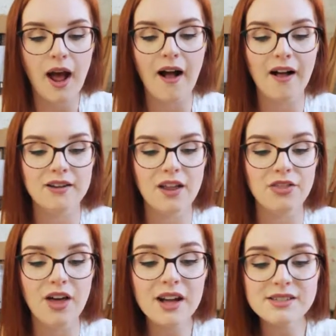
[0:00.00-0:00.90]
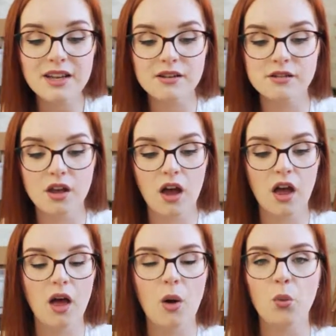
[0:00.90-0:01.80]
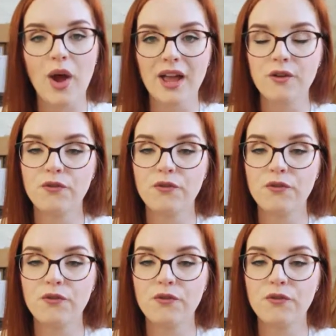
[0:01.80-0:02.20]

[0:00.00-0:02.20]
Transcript: and that is a way